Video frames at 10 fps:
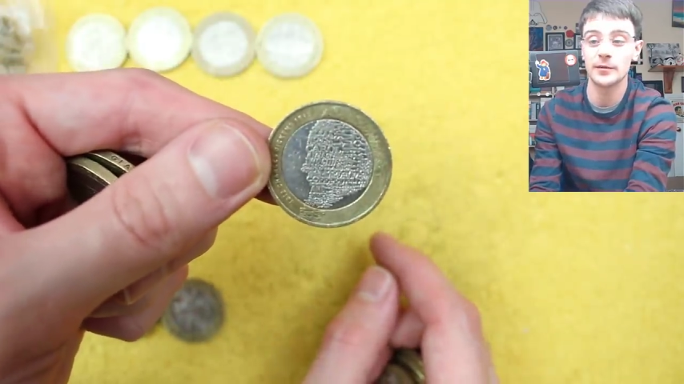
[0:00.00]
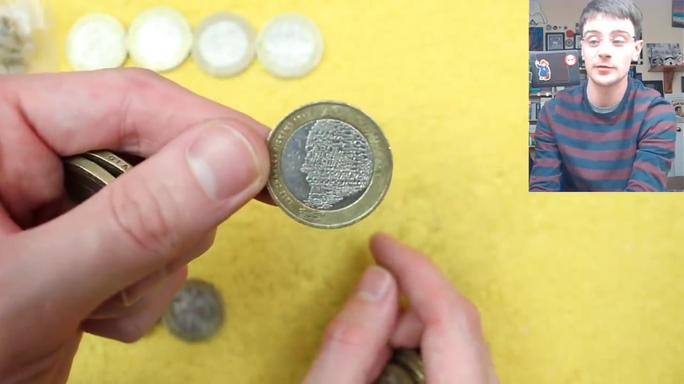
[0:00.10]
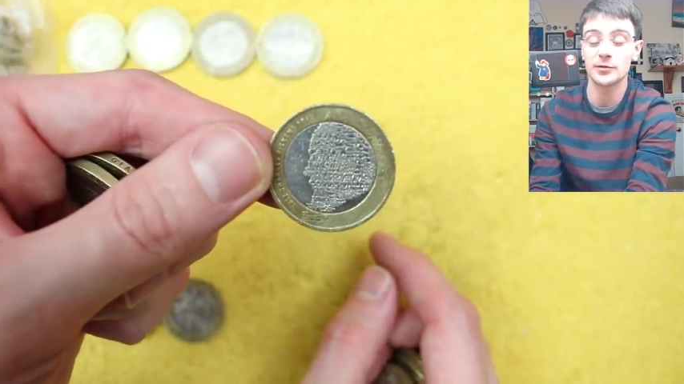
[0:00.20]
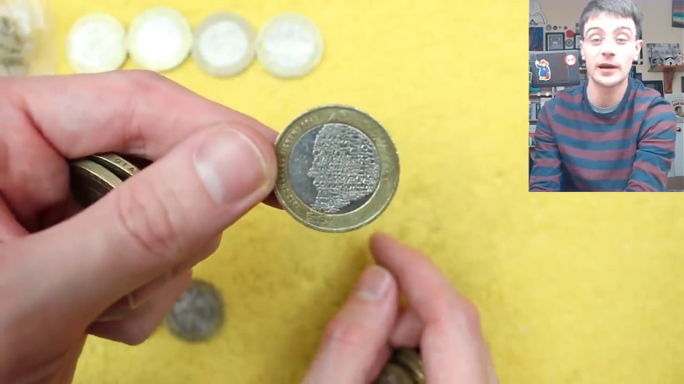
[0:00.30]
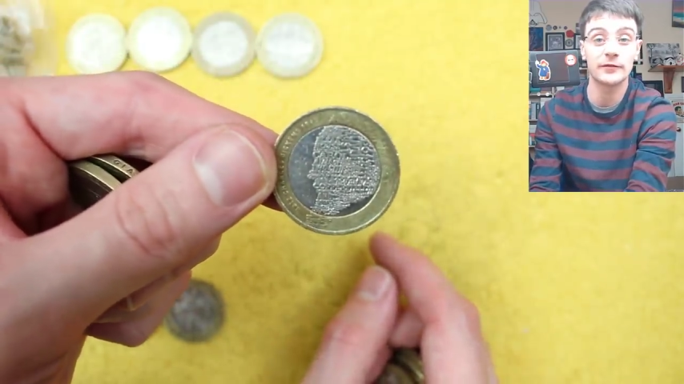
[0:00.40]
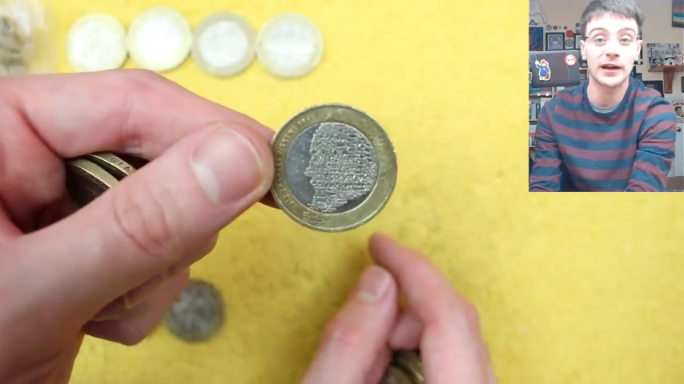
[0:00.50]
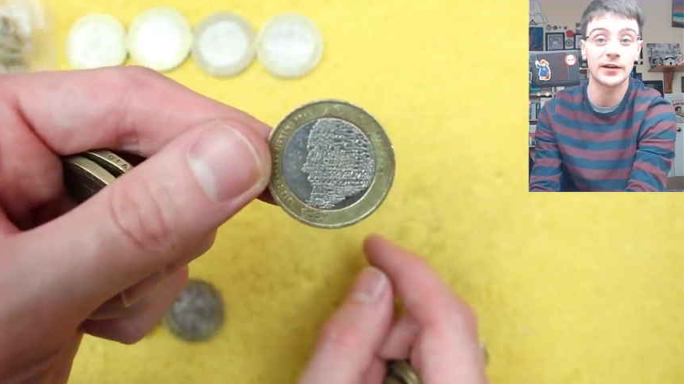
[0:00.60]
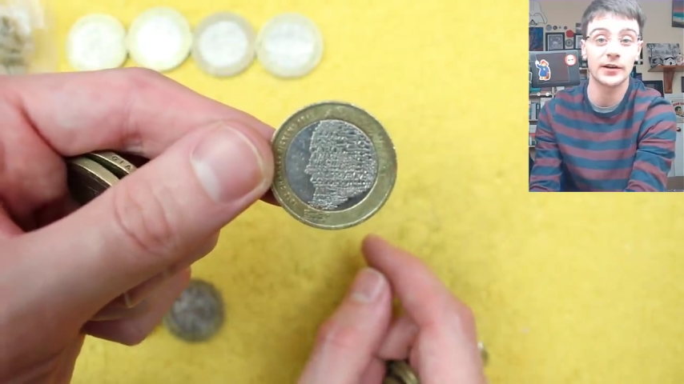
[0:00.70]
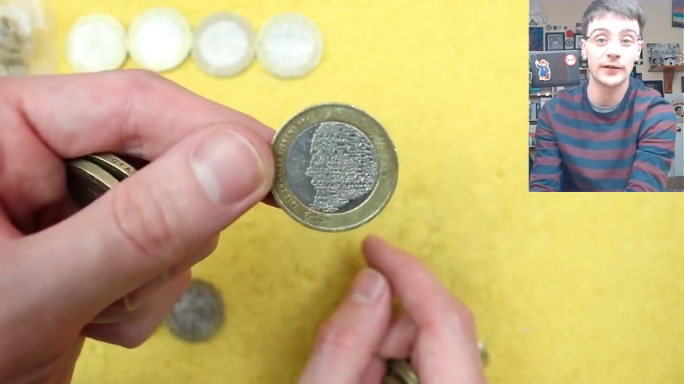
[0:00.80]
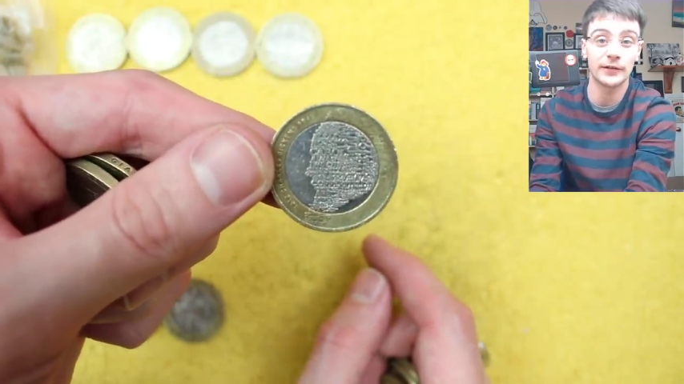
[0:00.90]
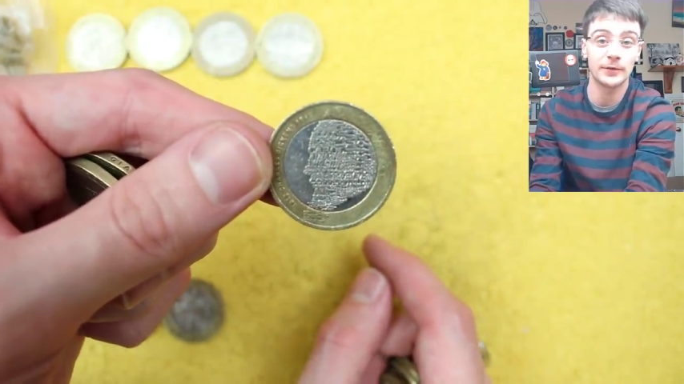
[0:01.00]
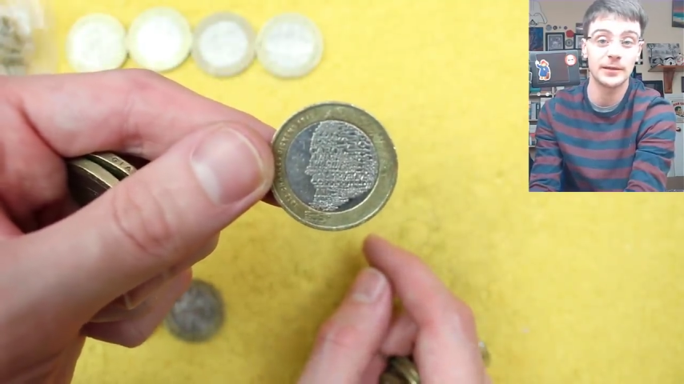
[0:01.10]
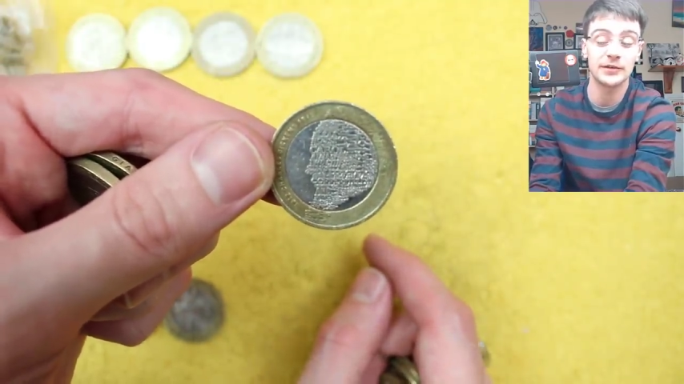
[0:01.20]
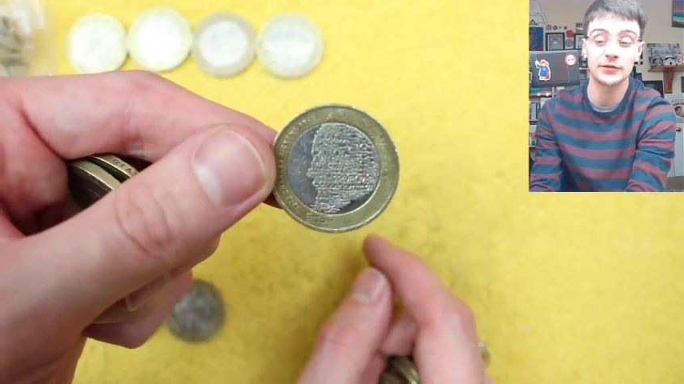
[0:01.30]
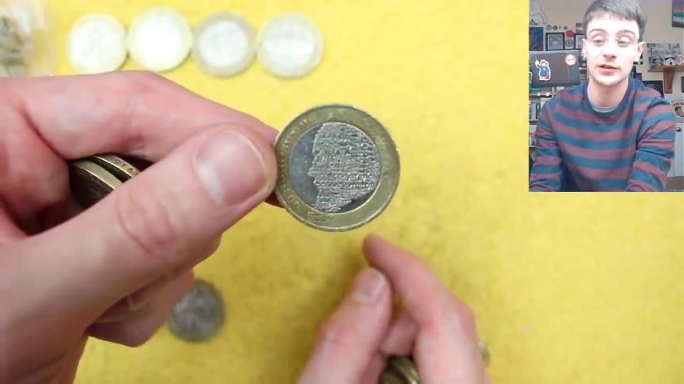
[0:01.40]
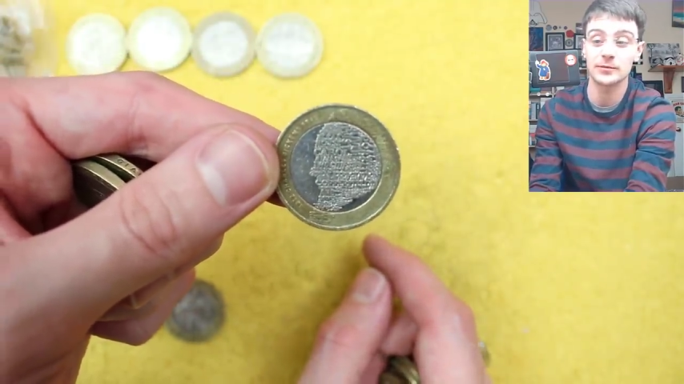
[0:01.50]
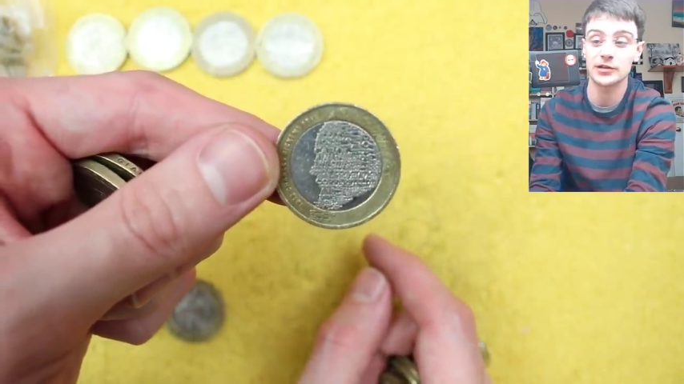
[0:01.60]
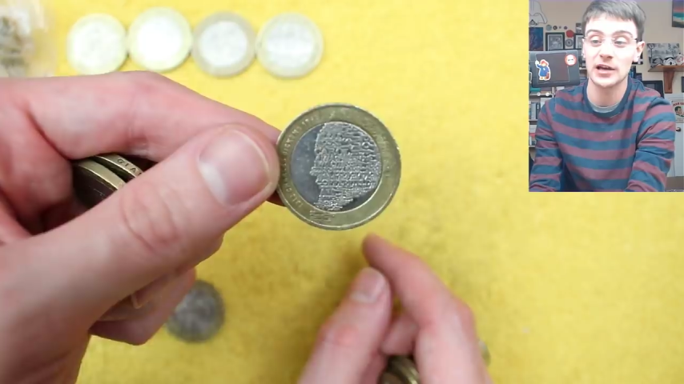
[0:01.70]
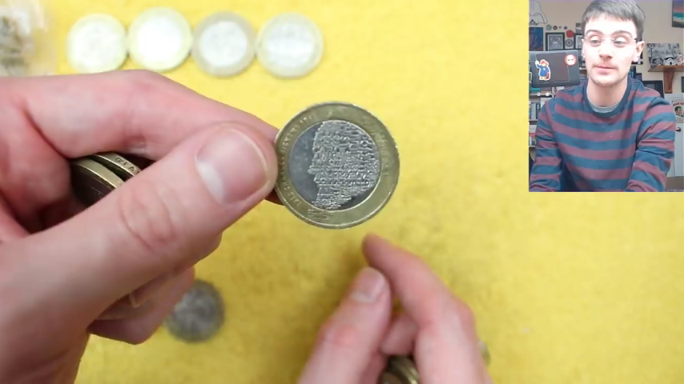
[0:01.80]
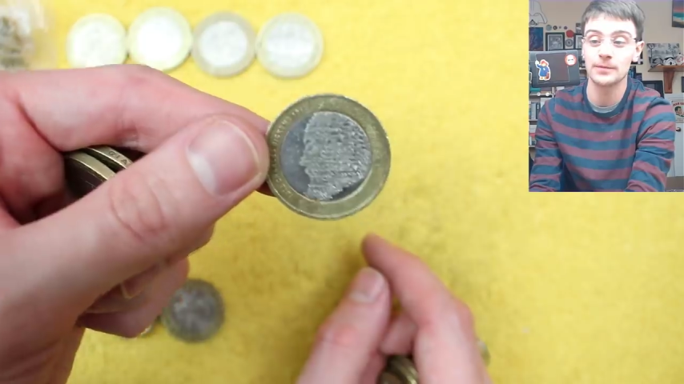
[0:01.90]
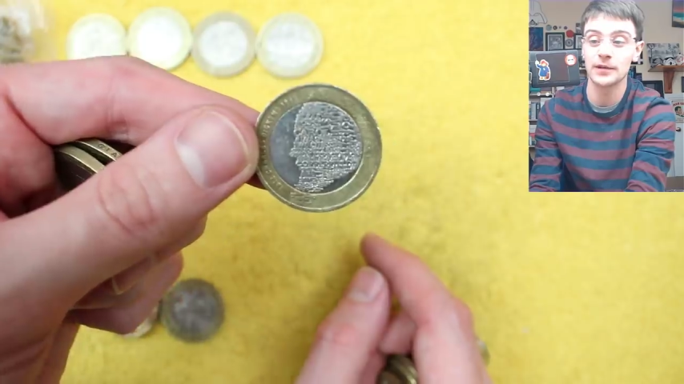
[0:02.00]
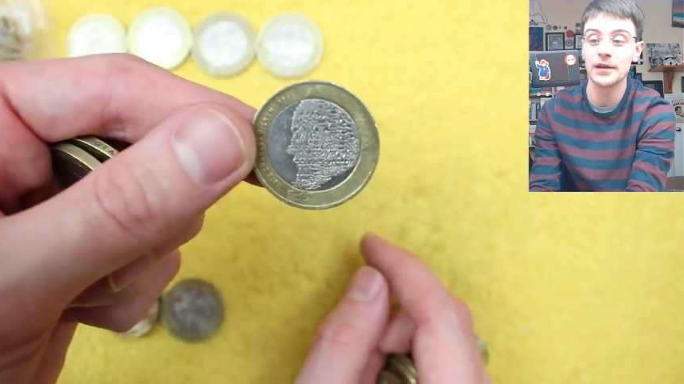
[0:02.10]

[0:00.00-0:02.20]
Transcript: which we haven't had on our 50p's for some time.